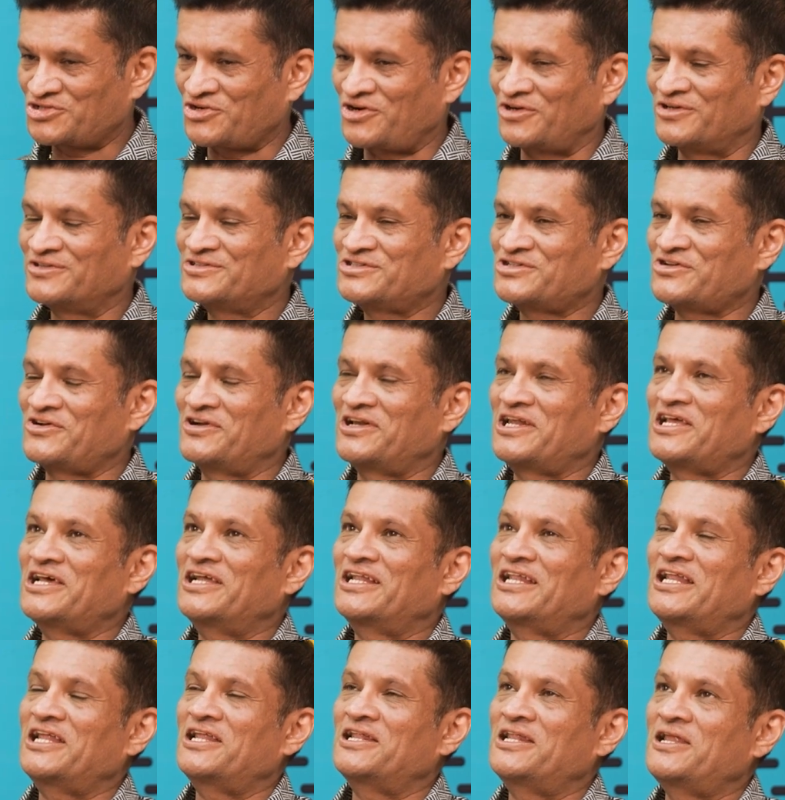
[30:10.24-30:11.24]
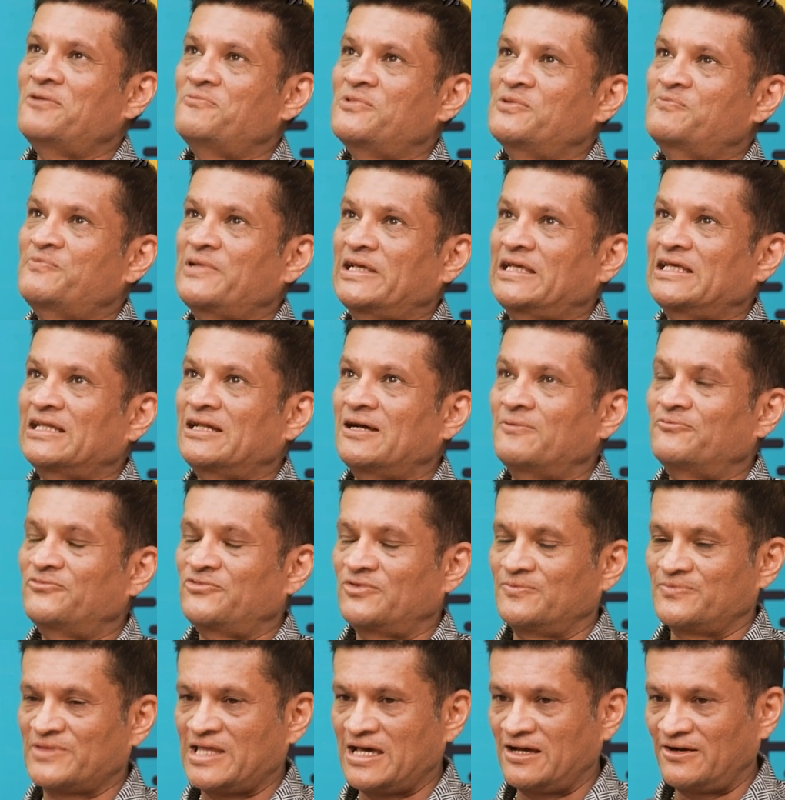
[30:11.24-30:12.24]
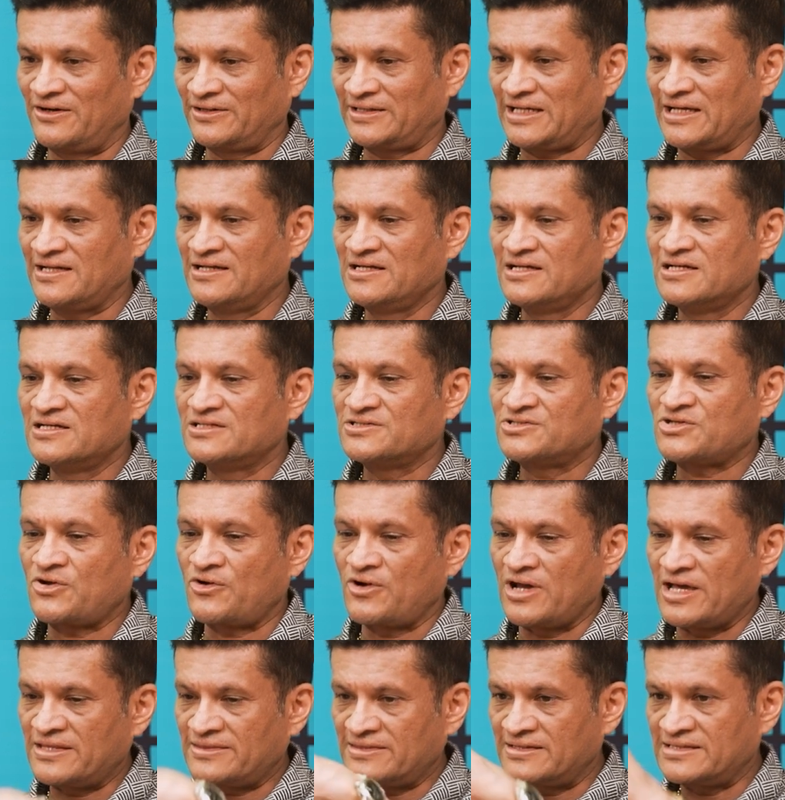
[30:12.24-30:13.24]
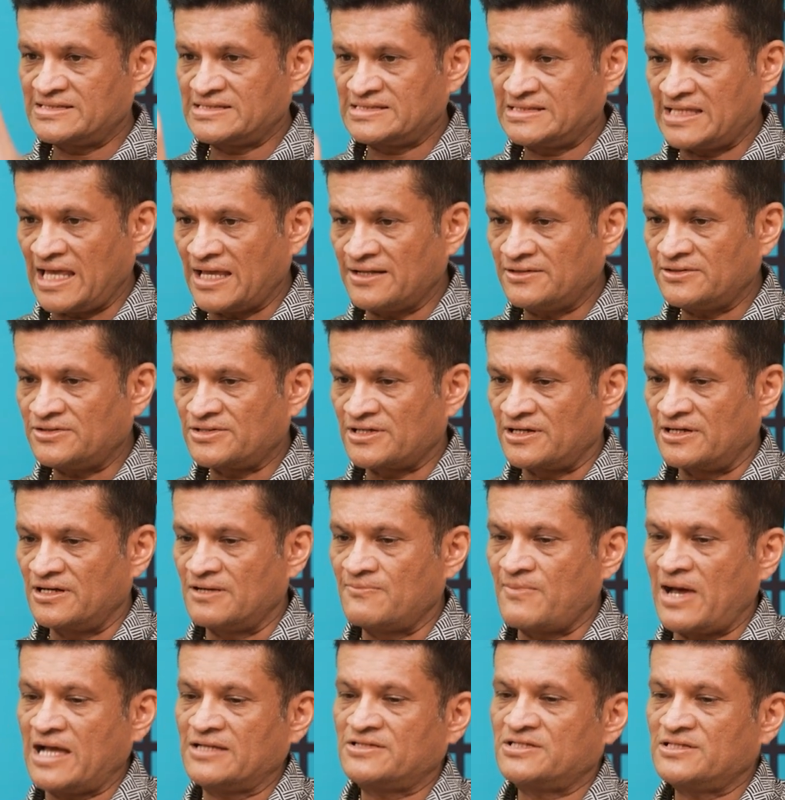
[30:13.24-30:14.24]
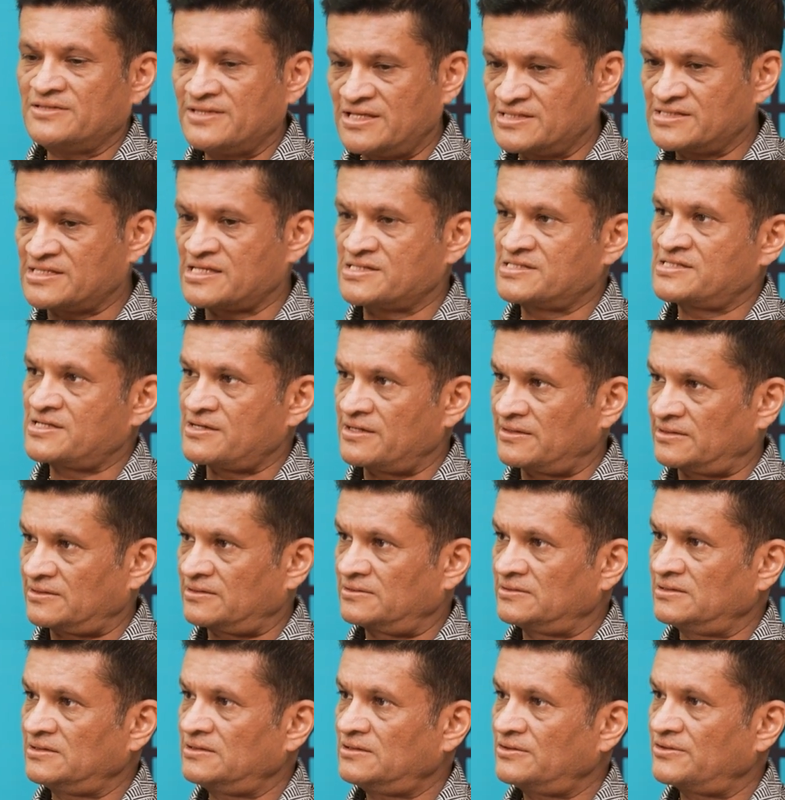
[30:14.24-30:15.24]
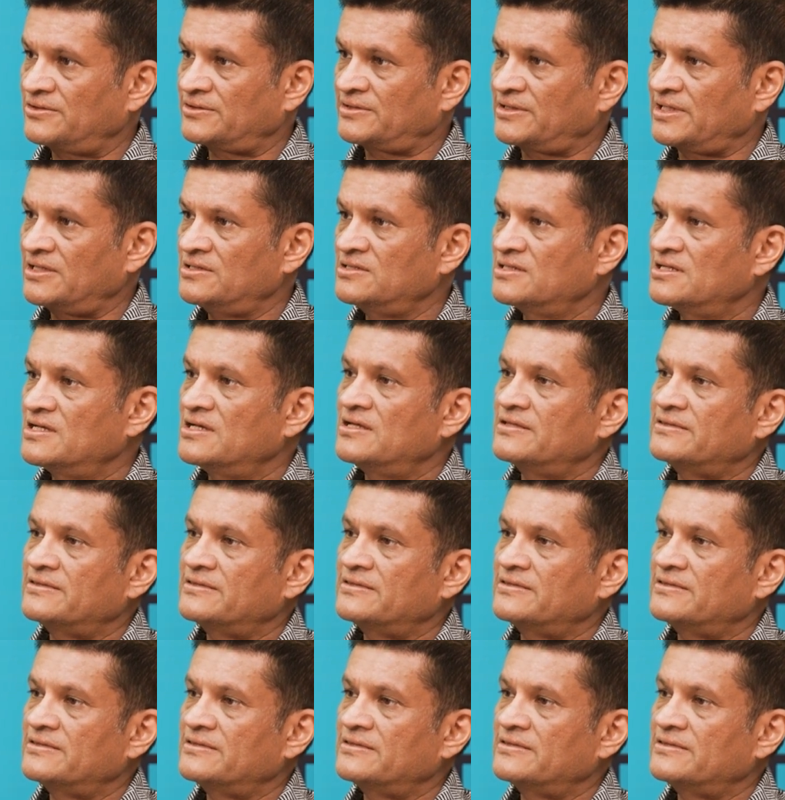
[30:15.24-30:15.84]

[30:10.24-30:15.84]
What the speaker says: So let me pick it up from there. Okay. So at the center, imagine there's a circle. Okay.